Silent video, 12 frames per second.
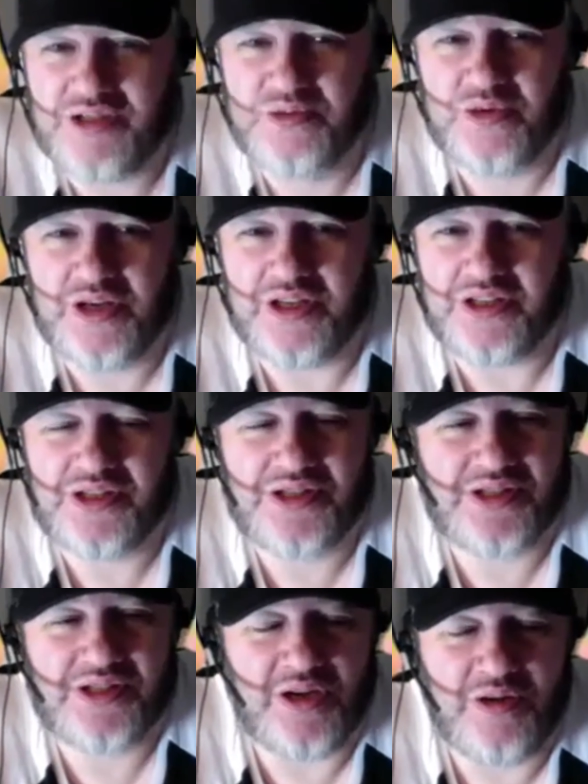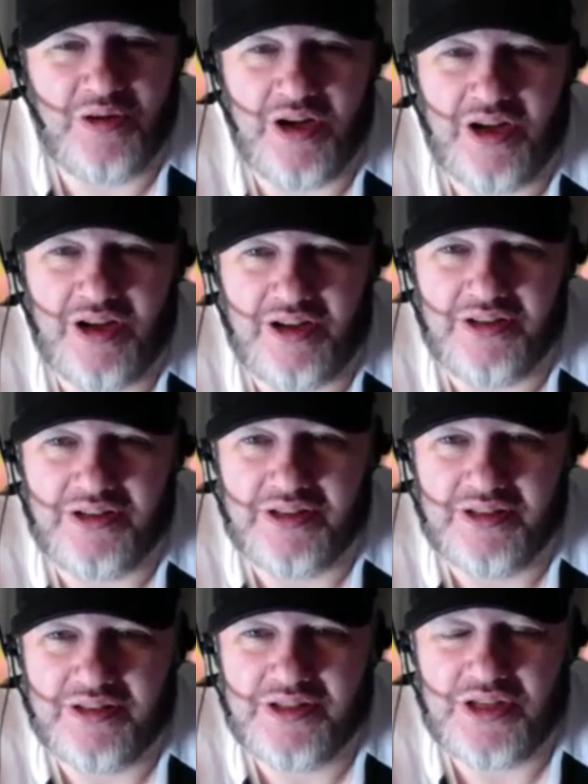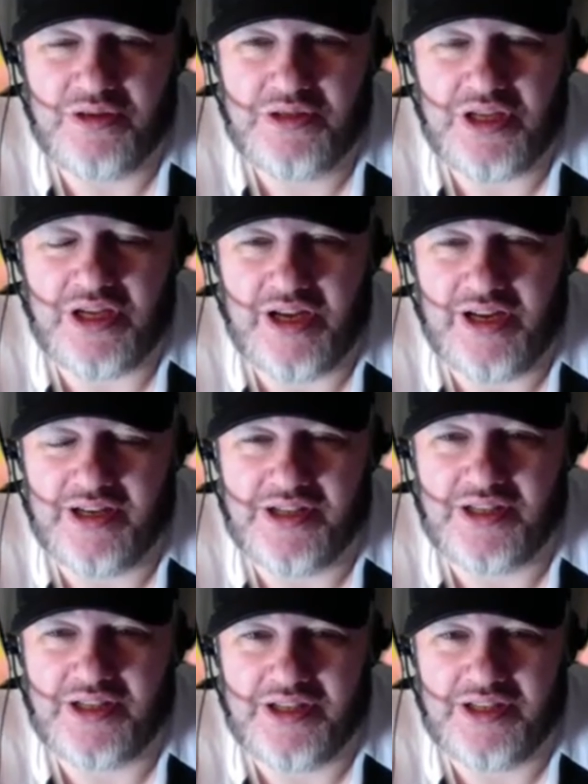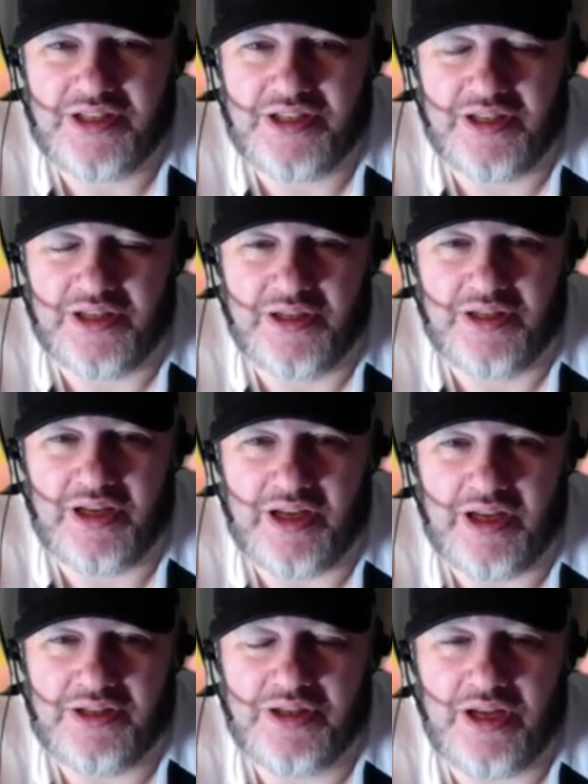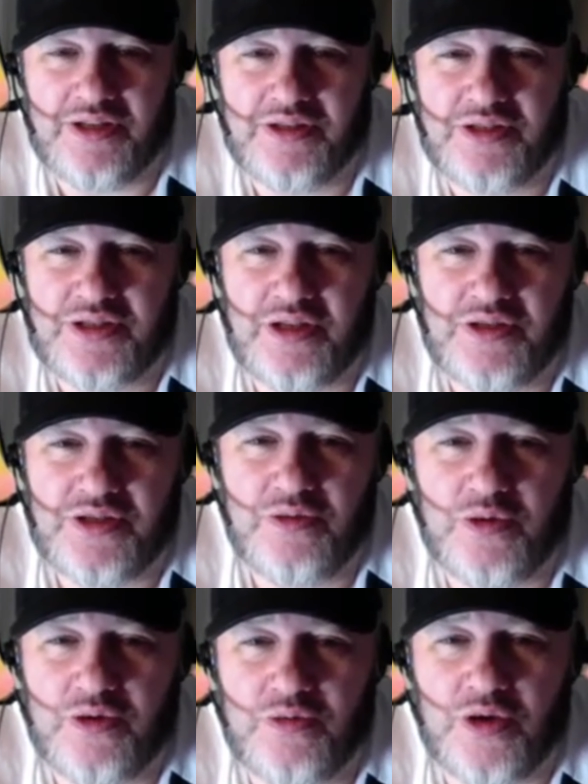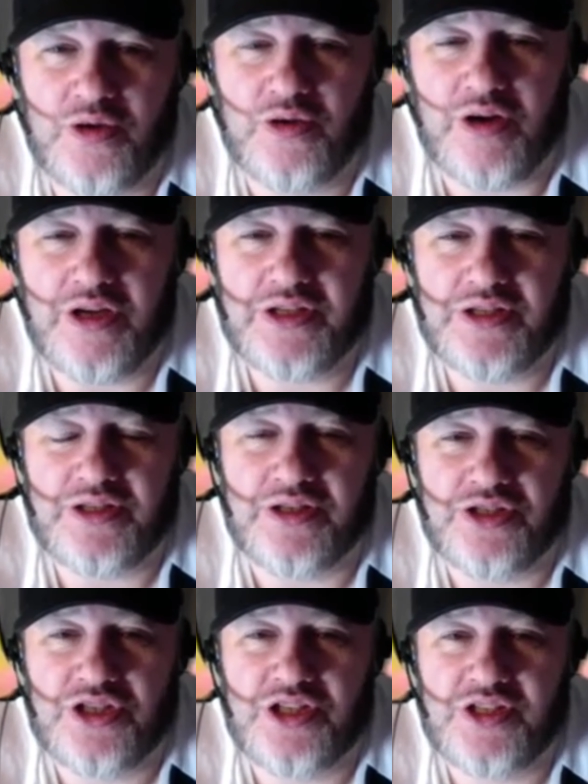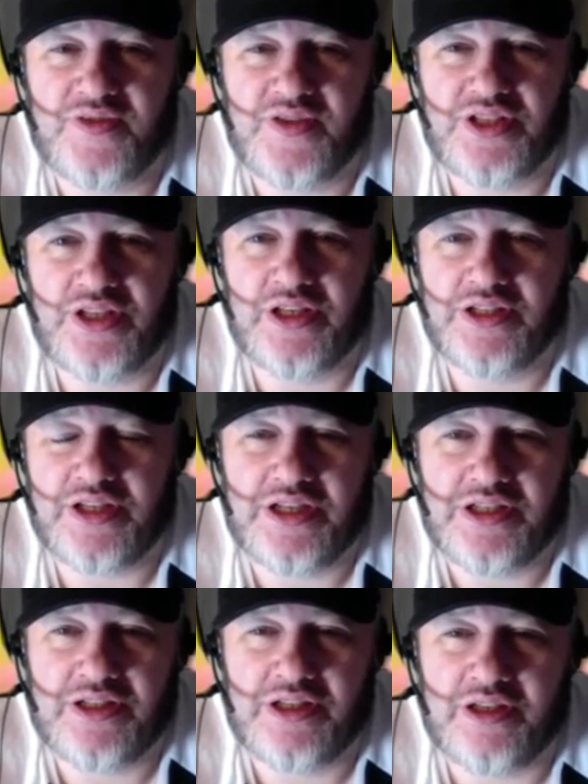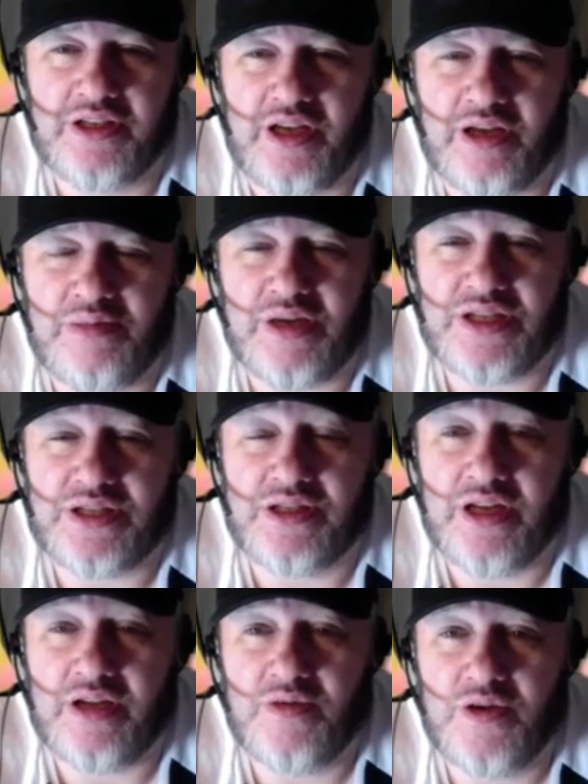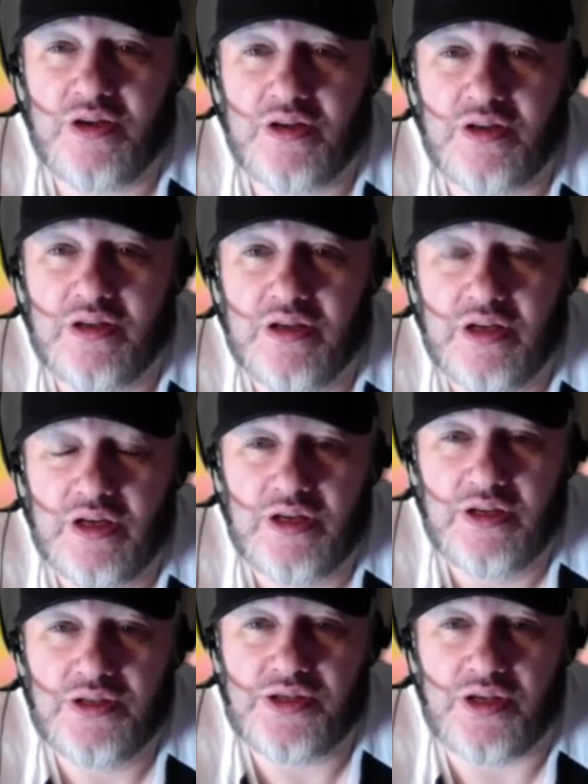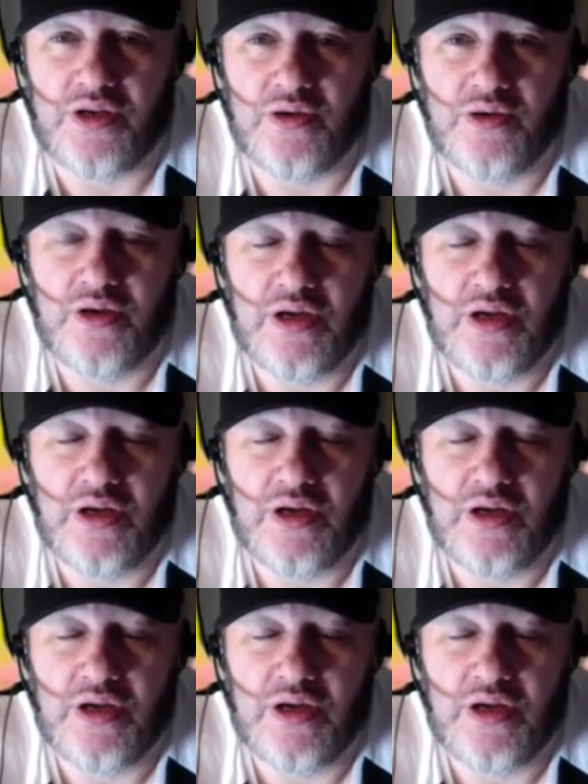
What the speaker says: worked so hard, so tirelessly to, and so what Grace has done, she's facilitated the ambassador network. Yeah. So